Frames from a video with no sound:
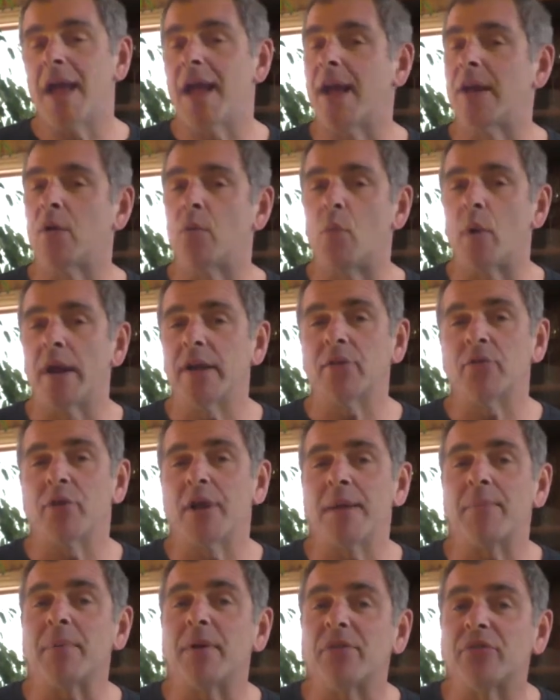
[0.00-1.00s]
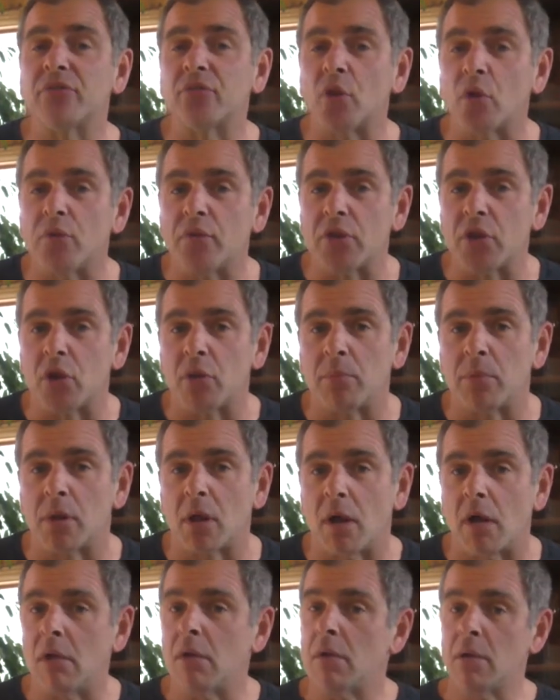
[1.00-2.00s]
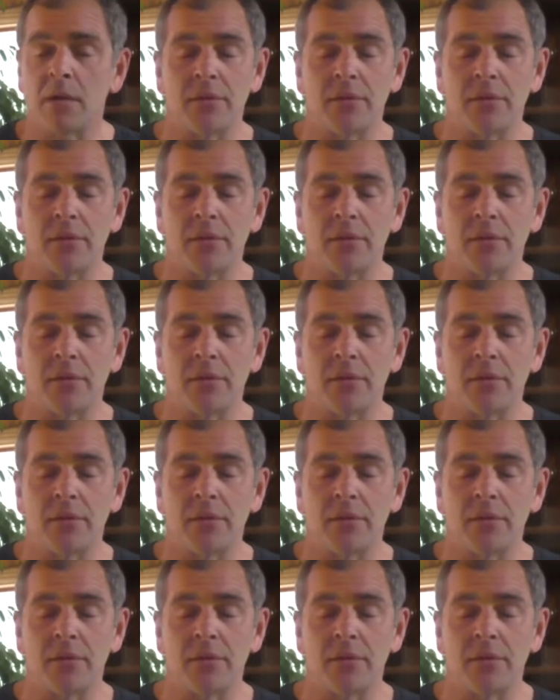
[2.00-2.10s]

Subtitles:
and a white grape Sauvignon Blanc.